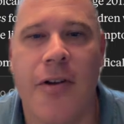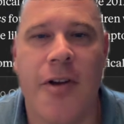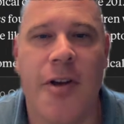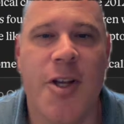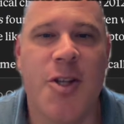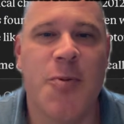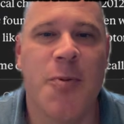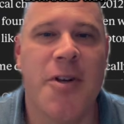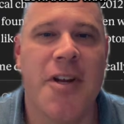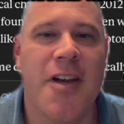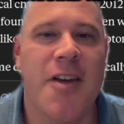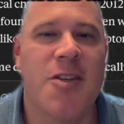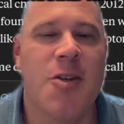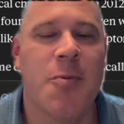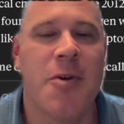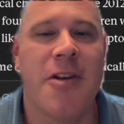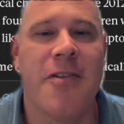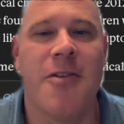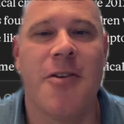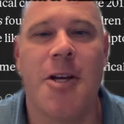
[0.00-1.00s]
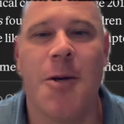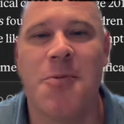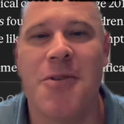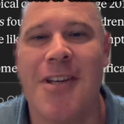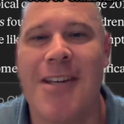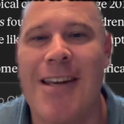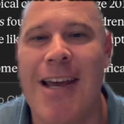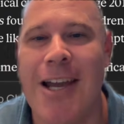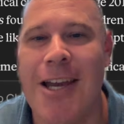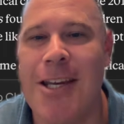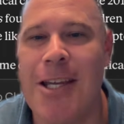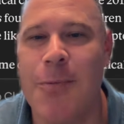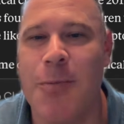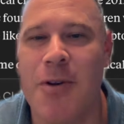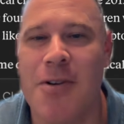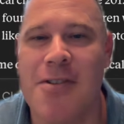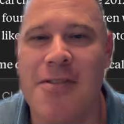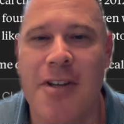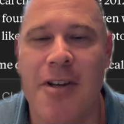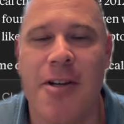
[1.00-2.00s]
It's been estimated that up to
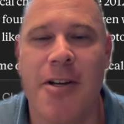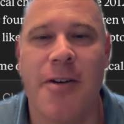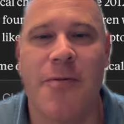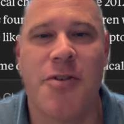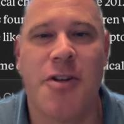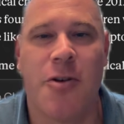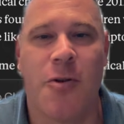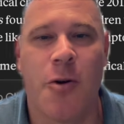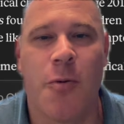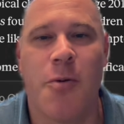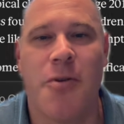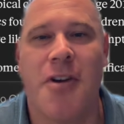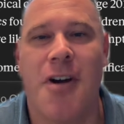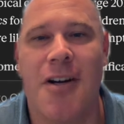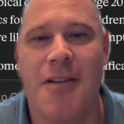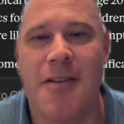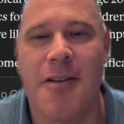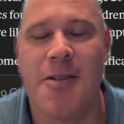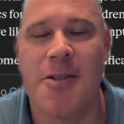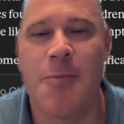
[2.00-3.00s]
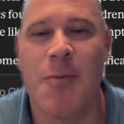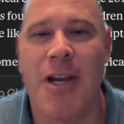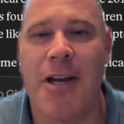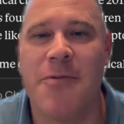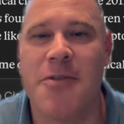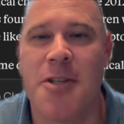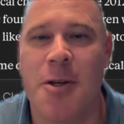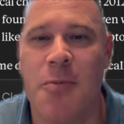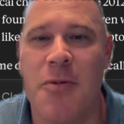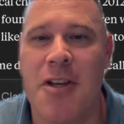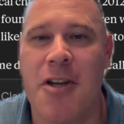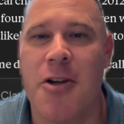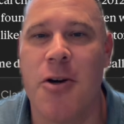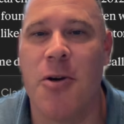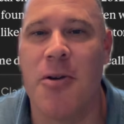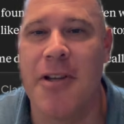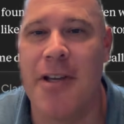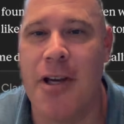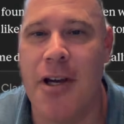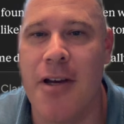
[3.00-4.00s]
90% of children with autism have something
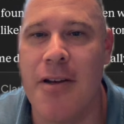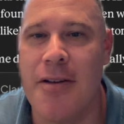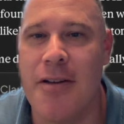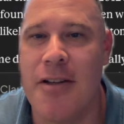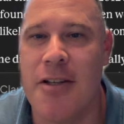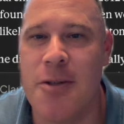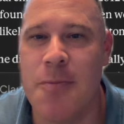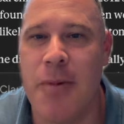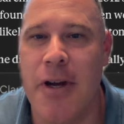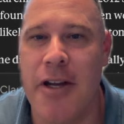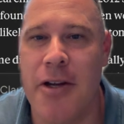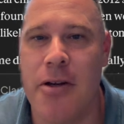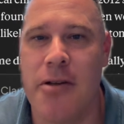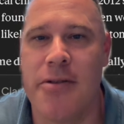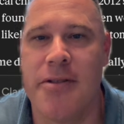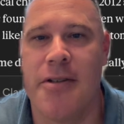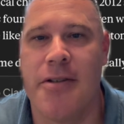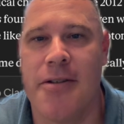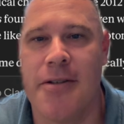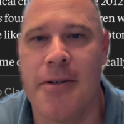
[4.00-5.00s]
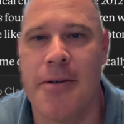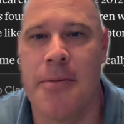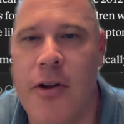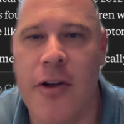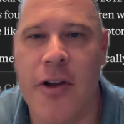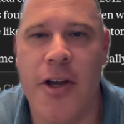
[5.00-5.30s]
called gut dysbiosis.